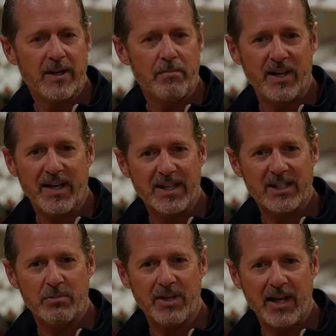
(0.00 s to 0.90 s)
but it has
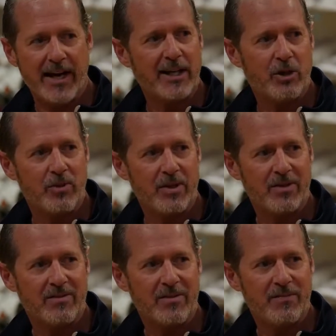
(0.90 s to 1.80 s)
to be accurate,
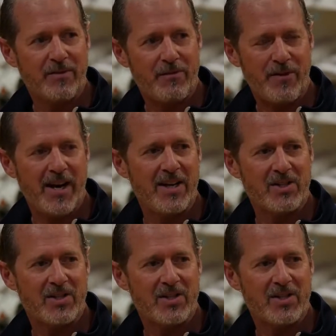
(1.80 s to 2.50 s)
fast,